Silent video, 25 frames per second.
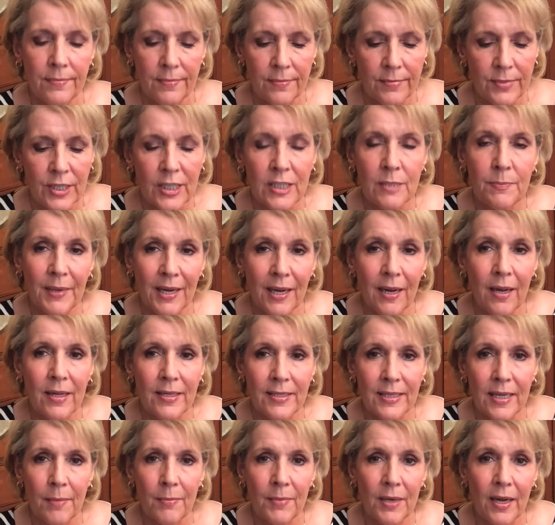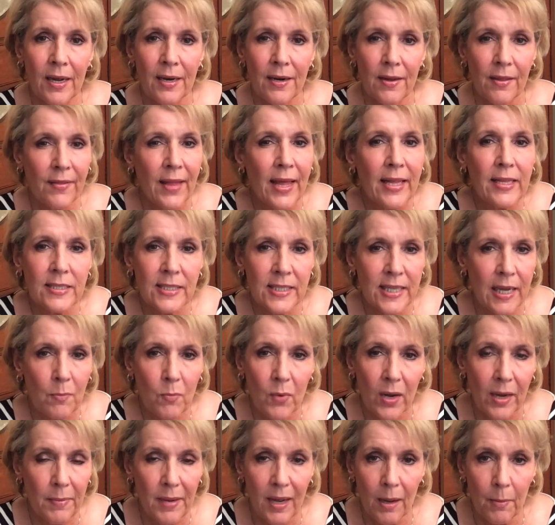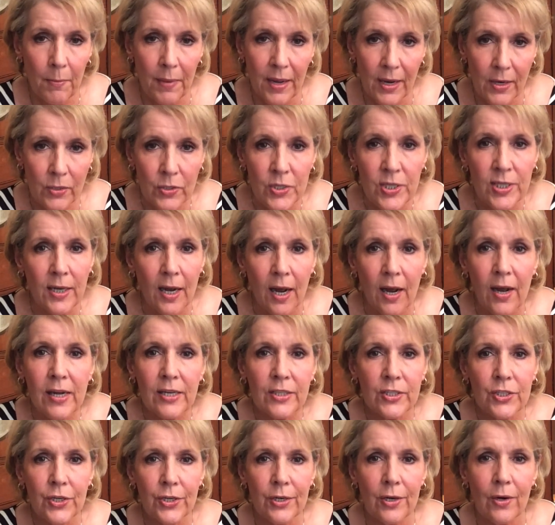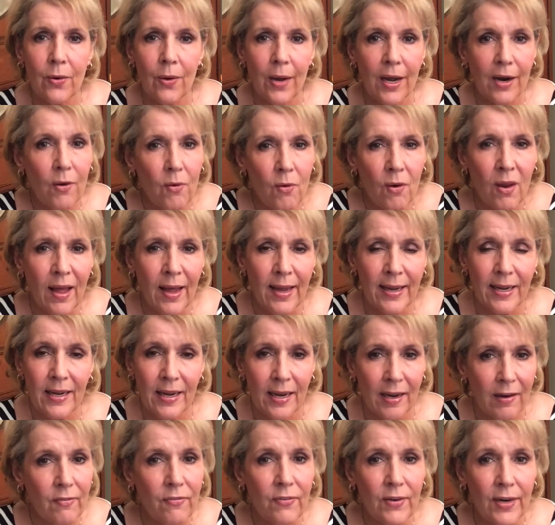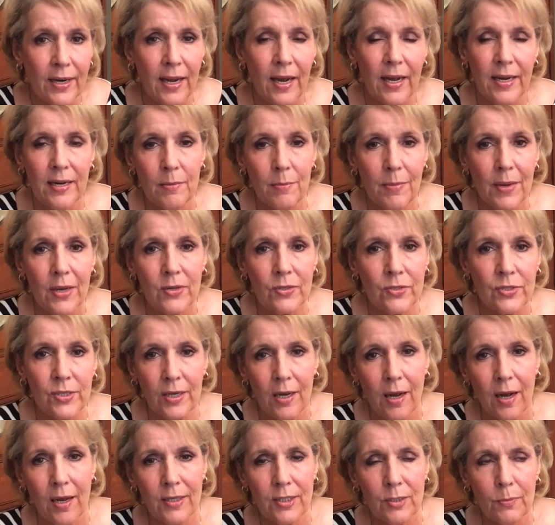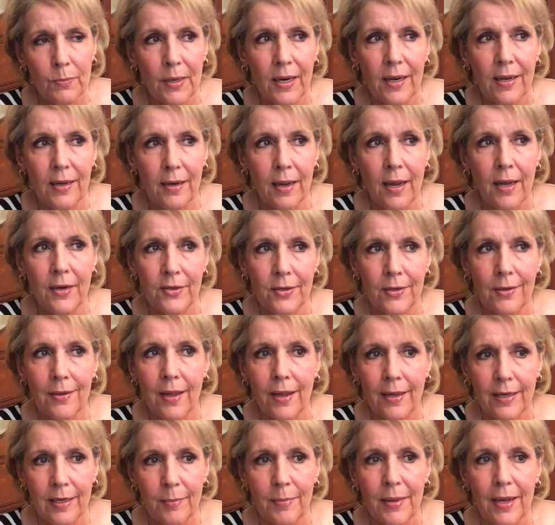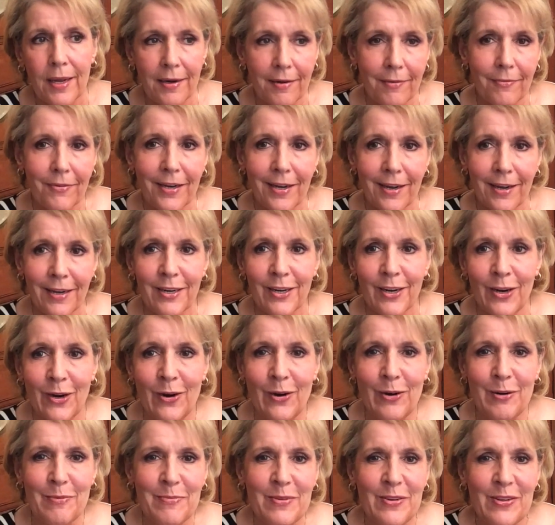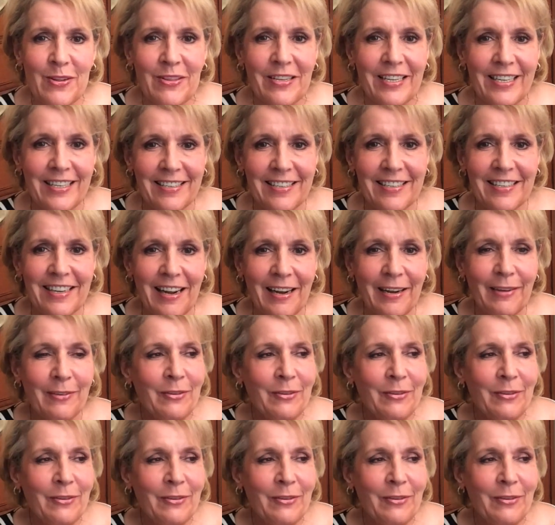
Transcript: just because I'm kind of that same way about butterscotch, you know, I don't like every kind of butterscotch, but I do like about every kind of caramel. And